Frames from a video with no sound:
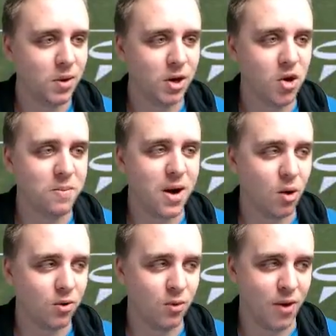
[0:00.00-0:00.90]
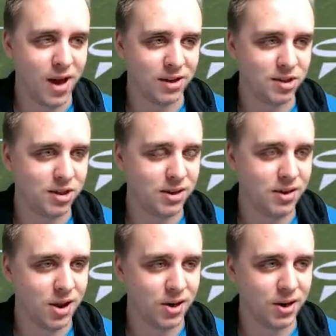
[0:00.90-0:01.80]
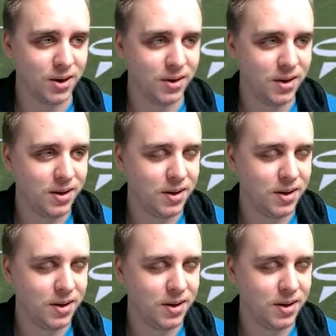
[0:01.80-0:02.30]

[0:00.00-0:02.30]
We're going Mountain West. Not going to